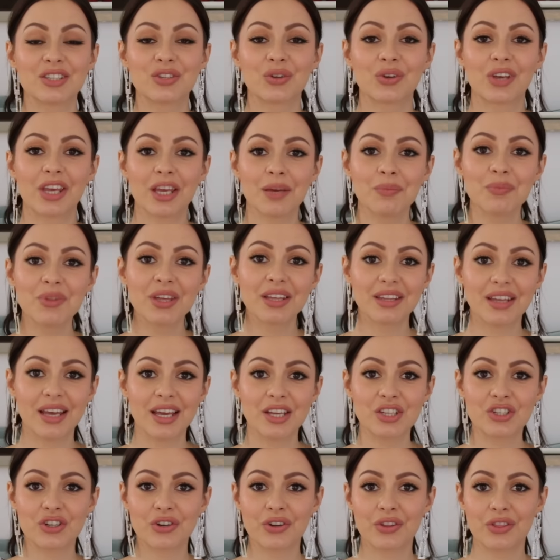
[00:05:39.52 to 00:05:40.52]
to keep the
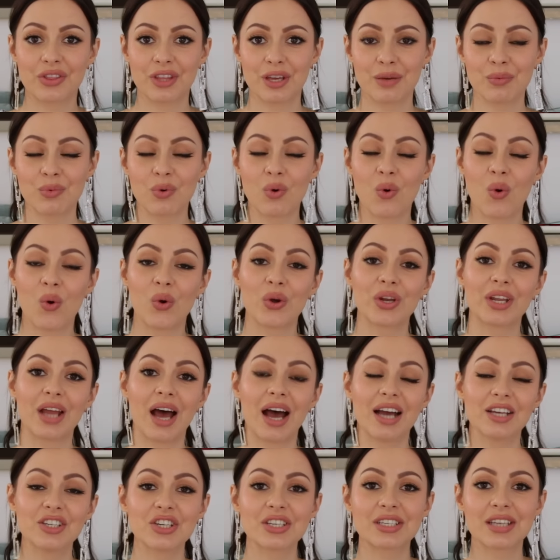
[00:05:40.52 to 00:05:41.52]
nature theme going,
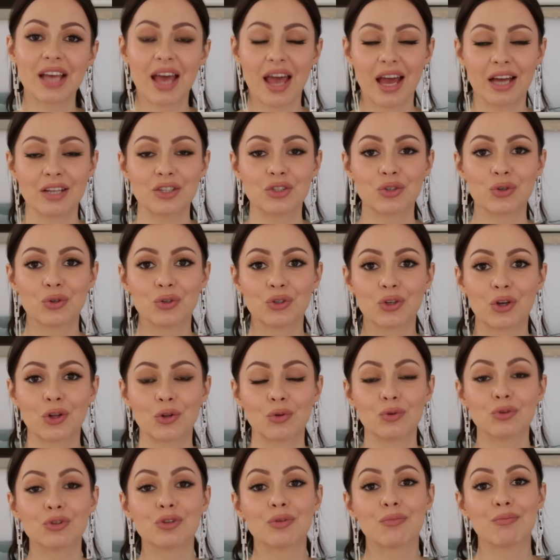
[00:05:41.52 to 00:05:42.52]
I just had to
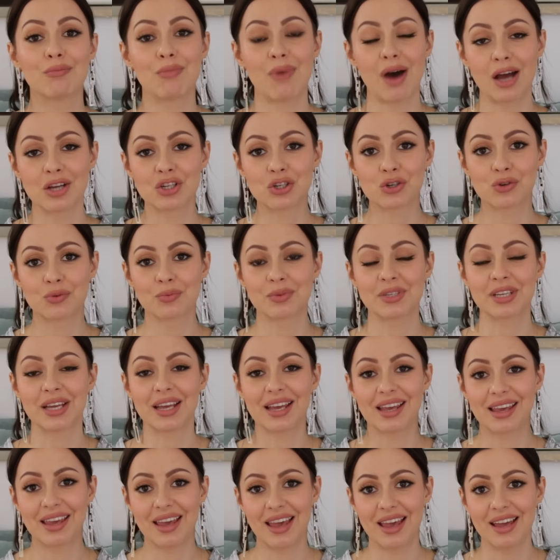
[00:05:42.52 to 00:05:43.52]
include mushrooms
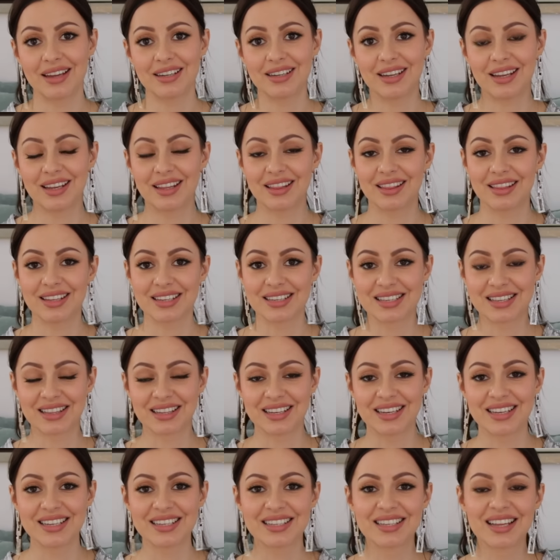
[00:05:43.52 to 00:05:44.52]
again in this
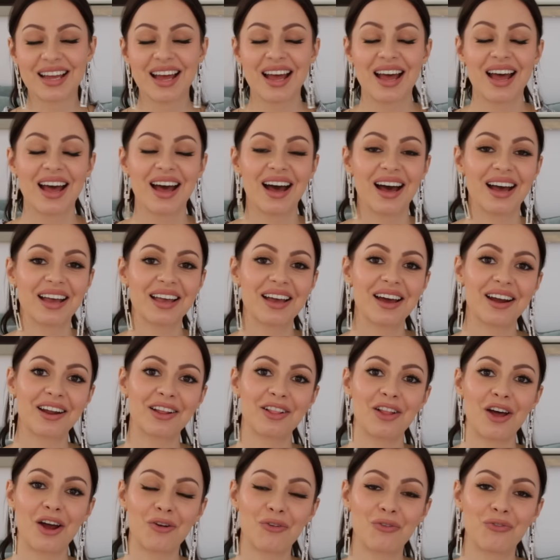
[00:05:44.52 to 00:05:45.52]
list. I got a
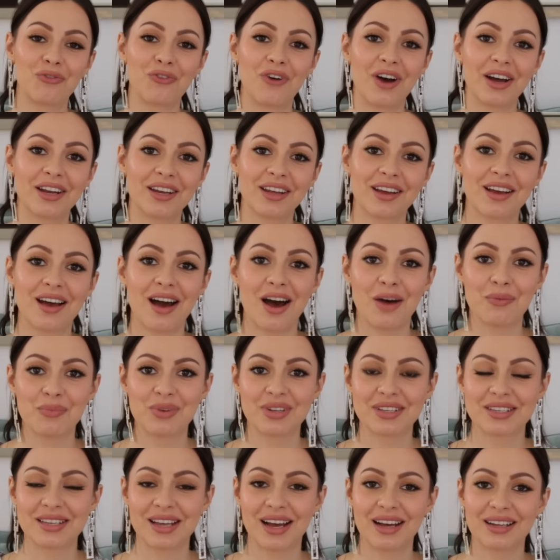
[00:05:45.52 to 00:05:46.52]
lot of funny
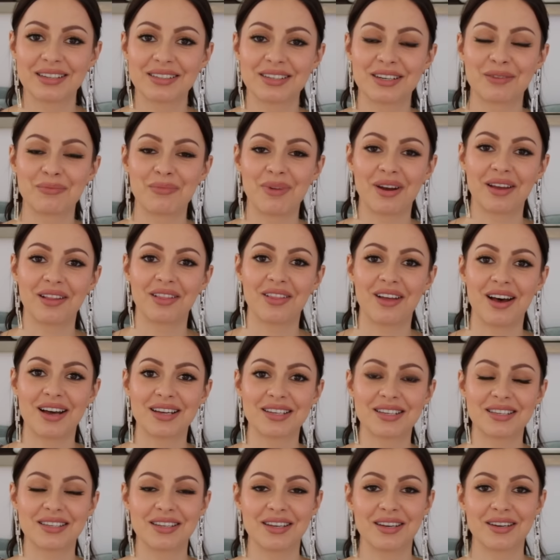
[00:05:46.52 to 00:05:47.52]
comments under my
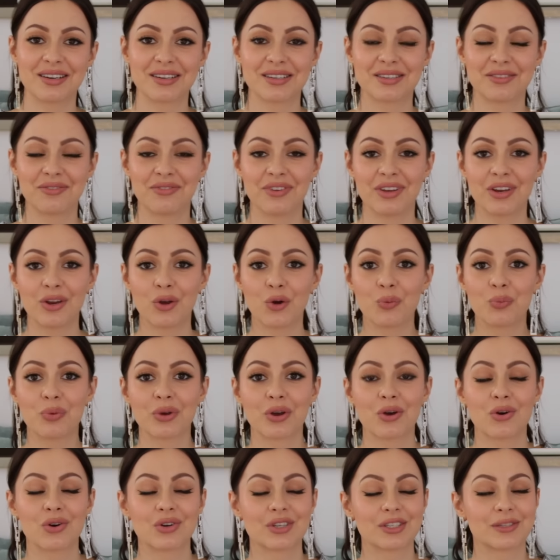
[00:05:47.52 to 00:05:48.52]
last year's video
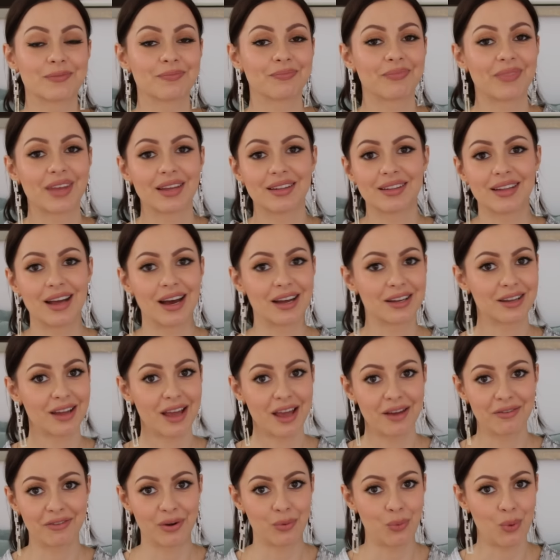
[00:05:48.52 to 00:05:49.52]
because not
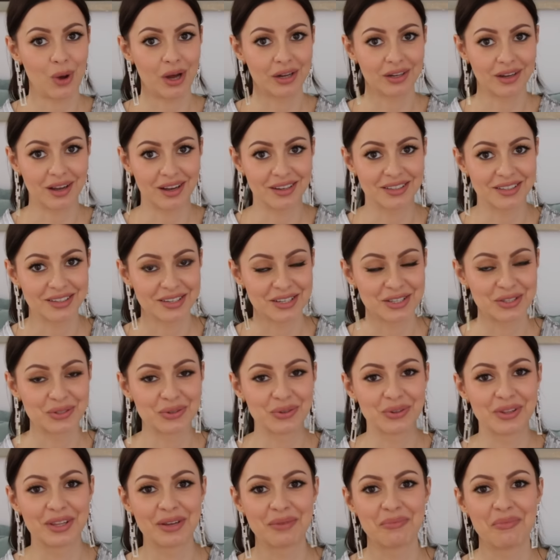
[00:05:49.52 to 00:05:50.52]
everyone
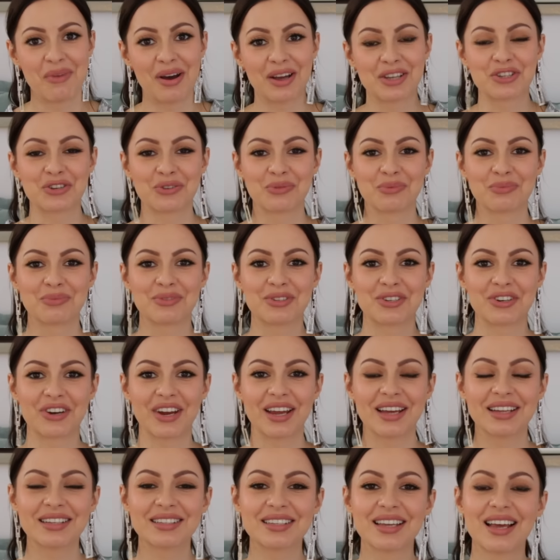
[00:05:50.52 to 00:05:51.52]
understood the mushroom
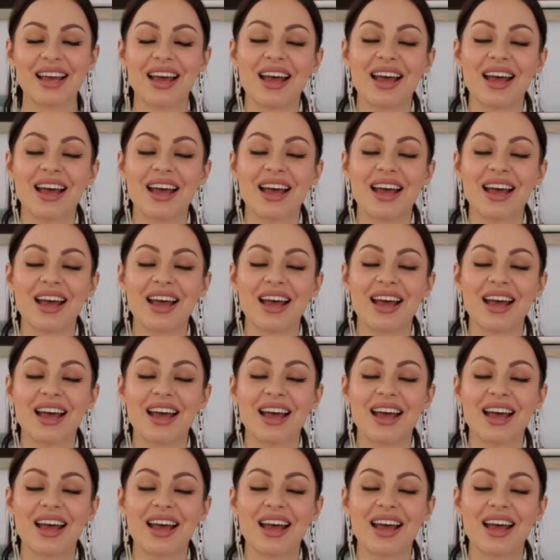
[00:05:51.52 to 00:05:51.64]
trend.